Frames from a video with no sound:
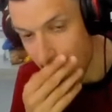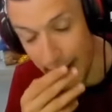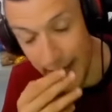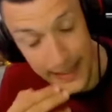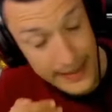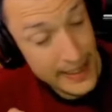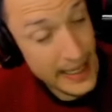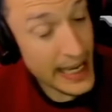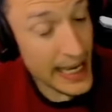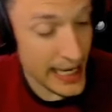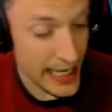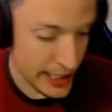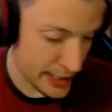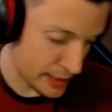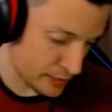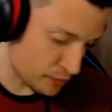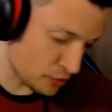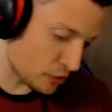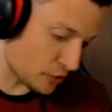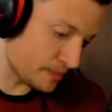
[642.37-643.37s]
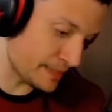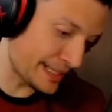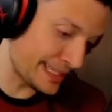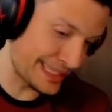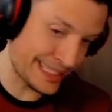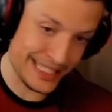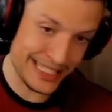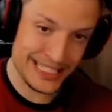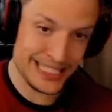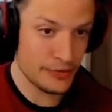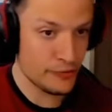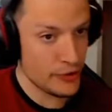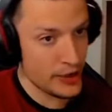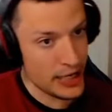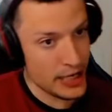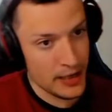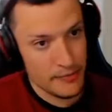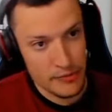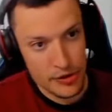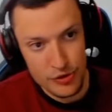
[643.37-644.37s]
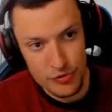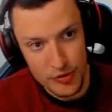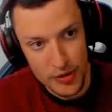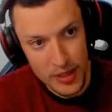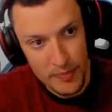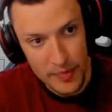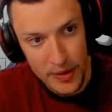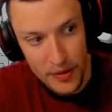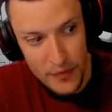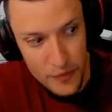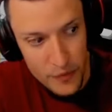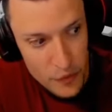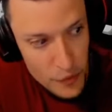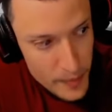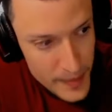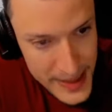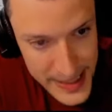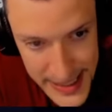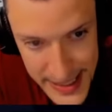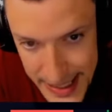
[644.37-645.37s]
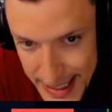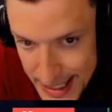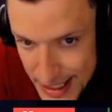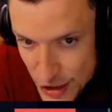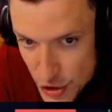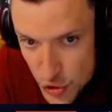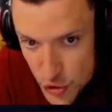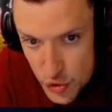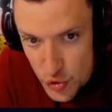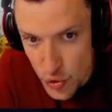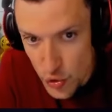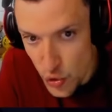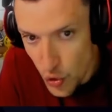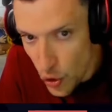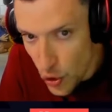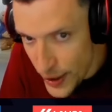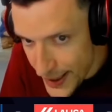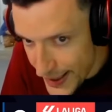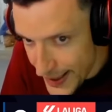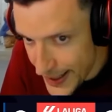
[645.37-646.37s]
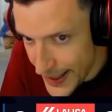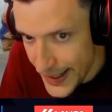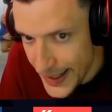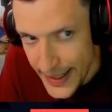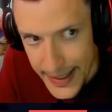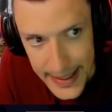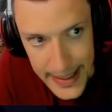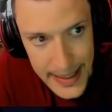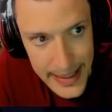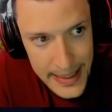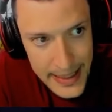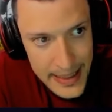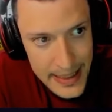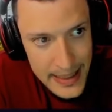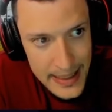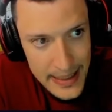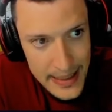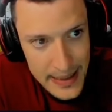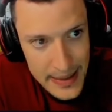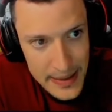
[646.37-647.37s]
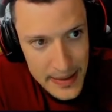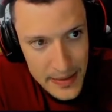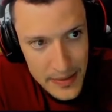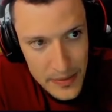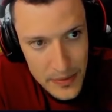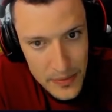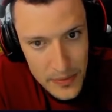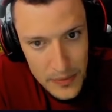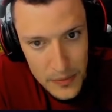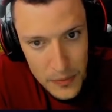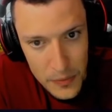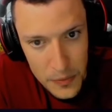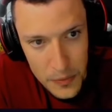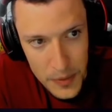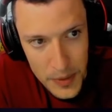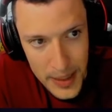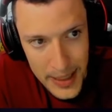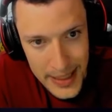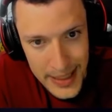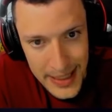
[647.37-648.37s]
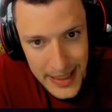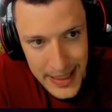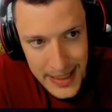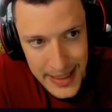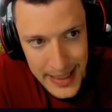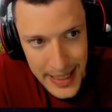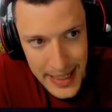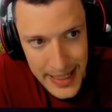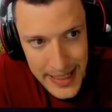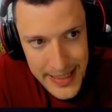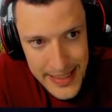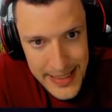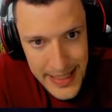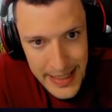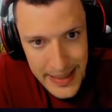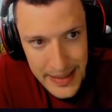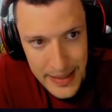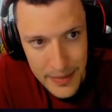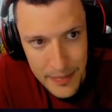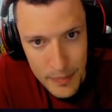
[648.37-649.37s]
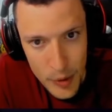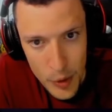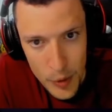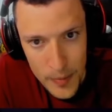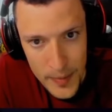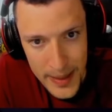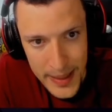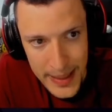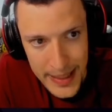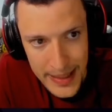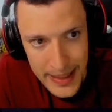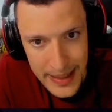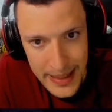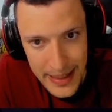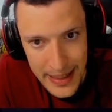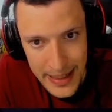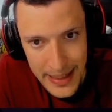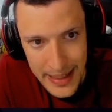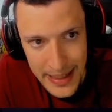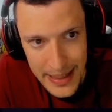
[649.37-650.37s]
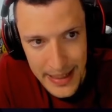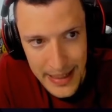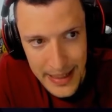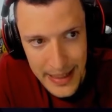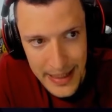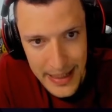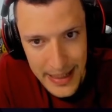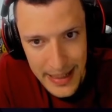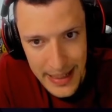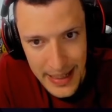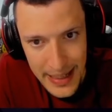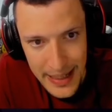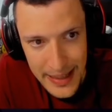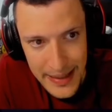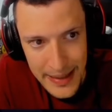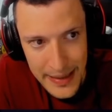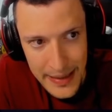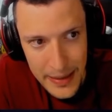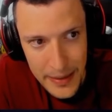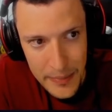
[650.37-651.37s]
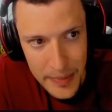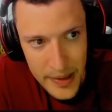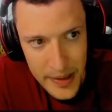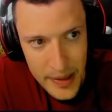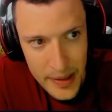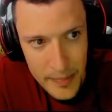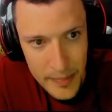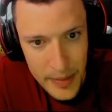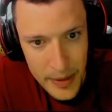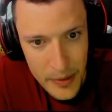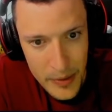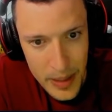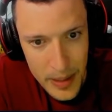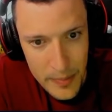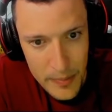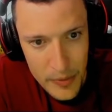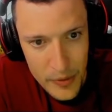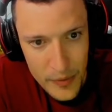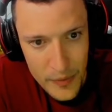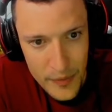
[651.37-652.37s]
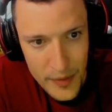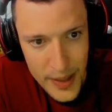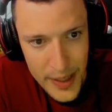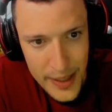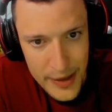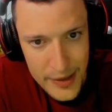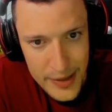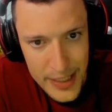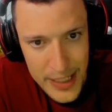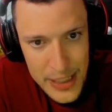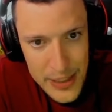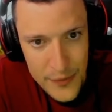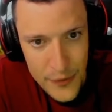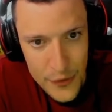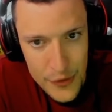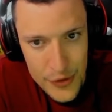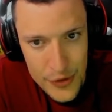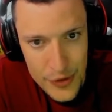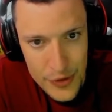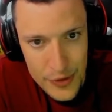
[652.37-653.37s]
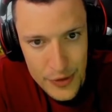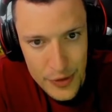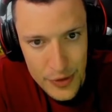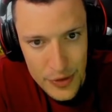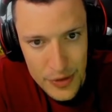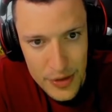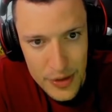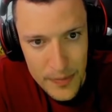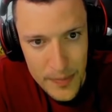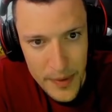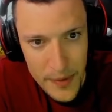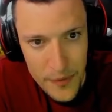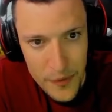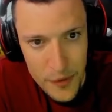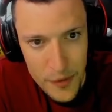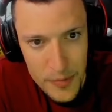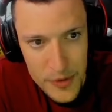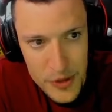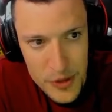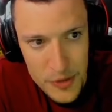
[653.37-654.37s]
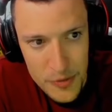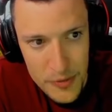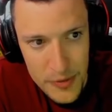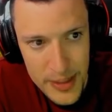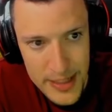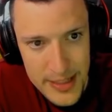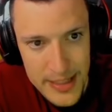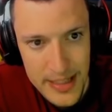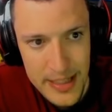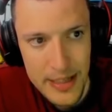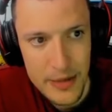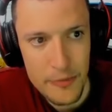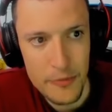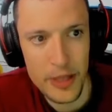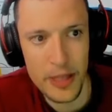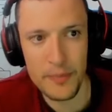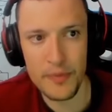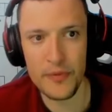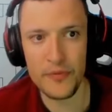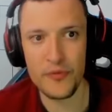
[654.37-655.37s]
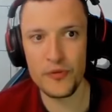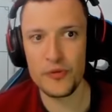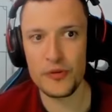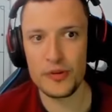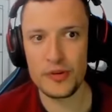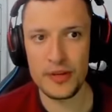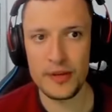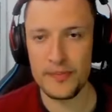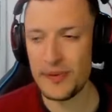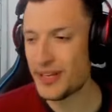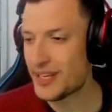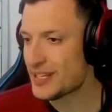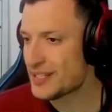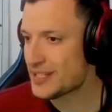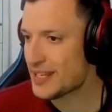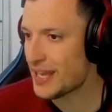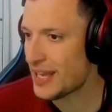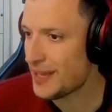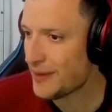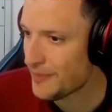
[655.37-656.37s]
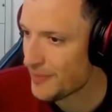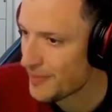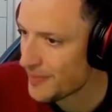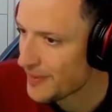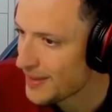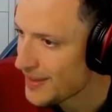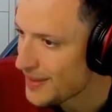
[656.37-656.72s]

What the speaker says: I tell you what, man, this Real Madrid performance is not one that is at the moment lighting the Bernabeu up on fire. That's for sure. Not the performance you want to see a week before the biggest game.